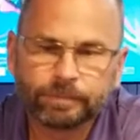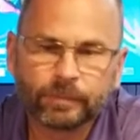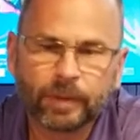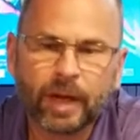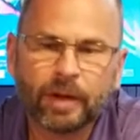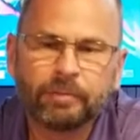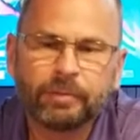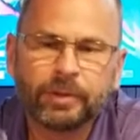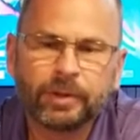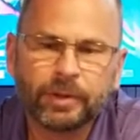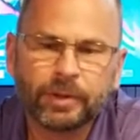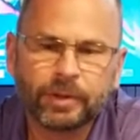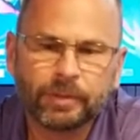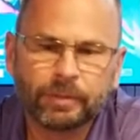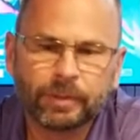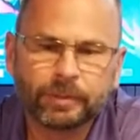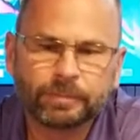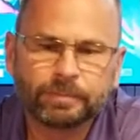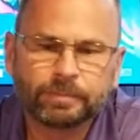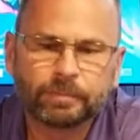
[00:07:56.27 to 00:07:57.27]
after
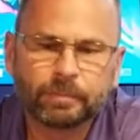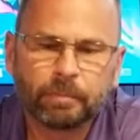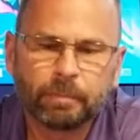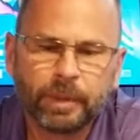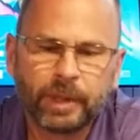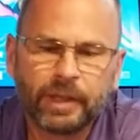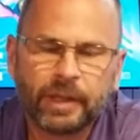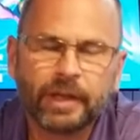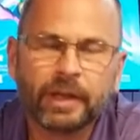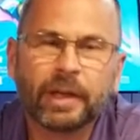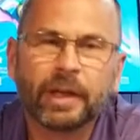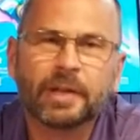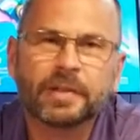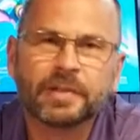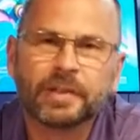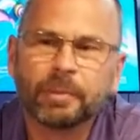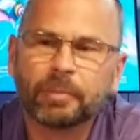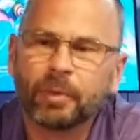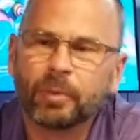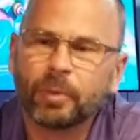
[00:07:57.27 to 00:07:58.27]
you pit it against
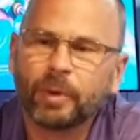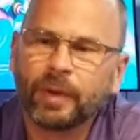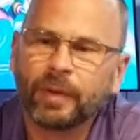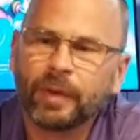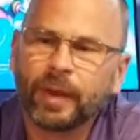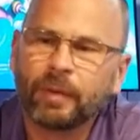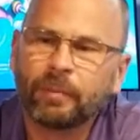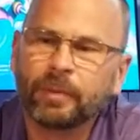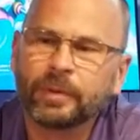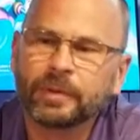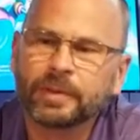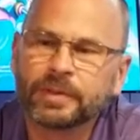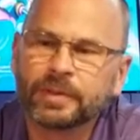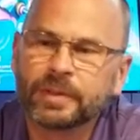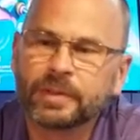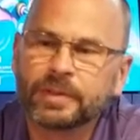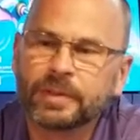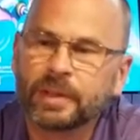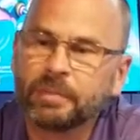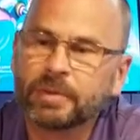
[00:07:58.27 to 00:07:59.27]
number one, that one
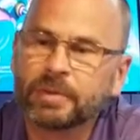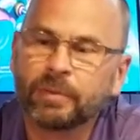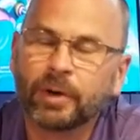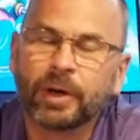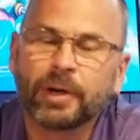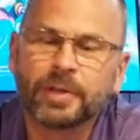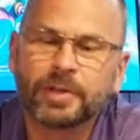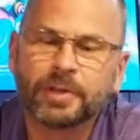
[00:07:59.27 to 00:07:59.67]
seems very